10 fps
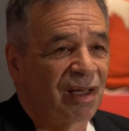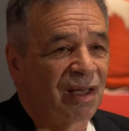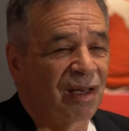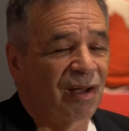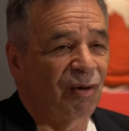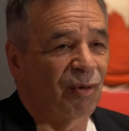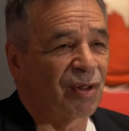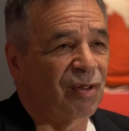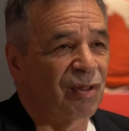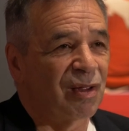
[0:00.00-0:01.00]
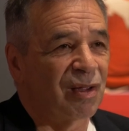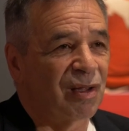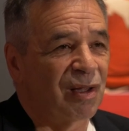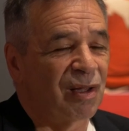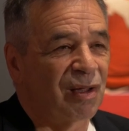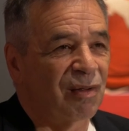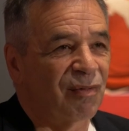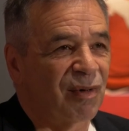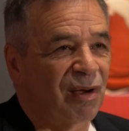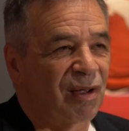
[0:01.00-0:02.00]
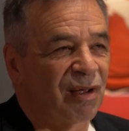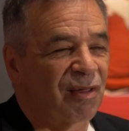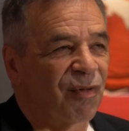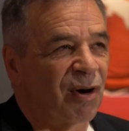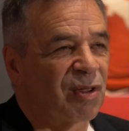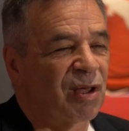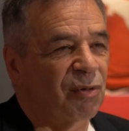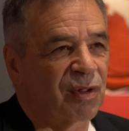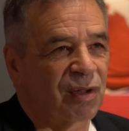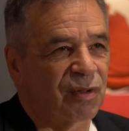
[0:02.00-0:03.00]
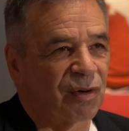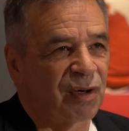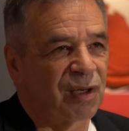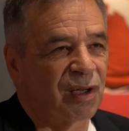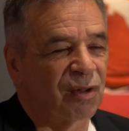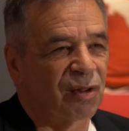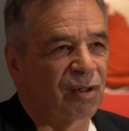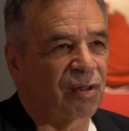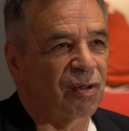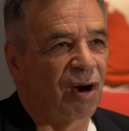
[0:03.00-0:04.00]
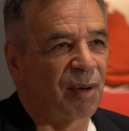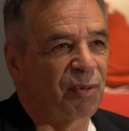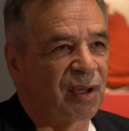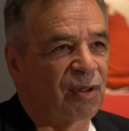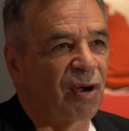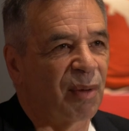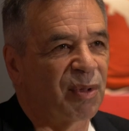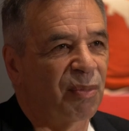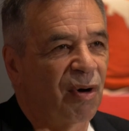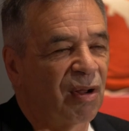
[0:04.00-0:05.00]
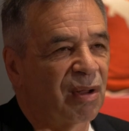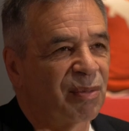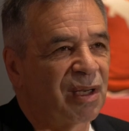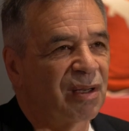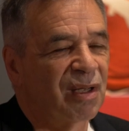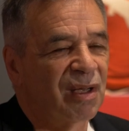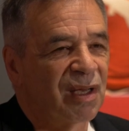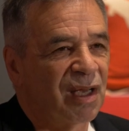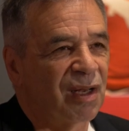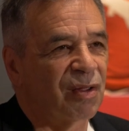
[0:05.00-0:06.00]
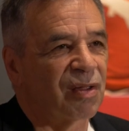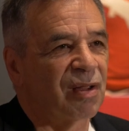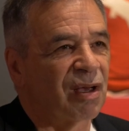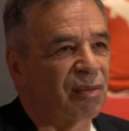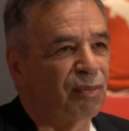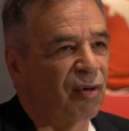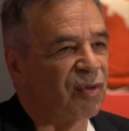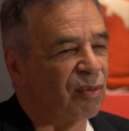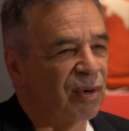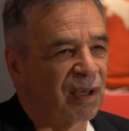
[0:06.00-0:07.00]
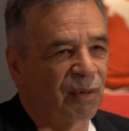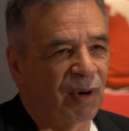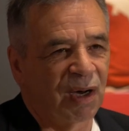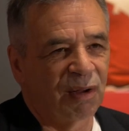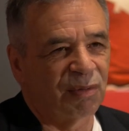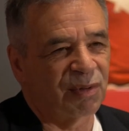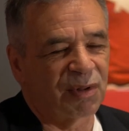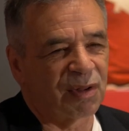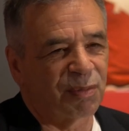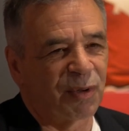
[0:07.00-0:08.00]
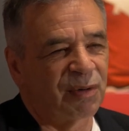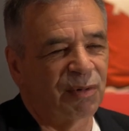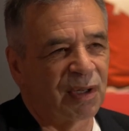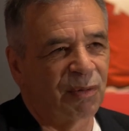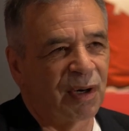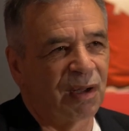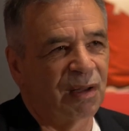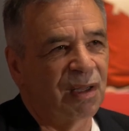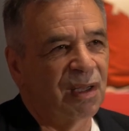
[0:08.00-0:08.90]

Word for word: you know, it wasn't, it, as far as he was concerned, it didn't just stop when he stopped the ball. I mean, in his stick, moved it really well, just played really well.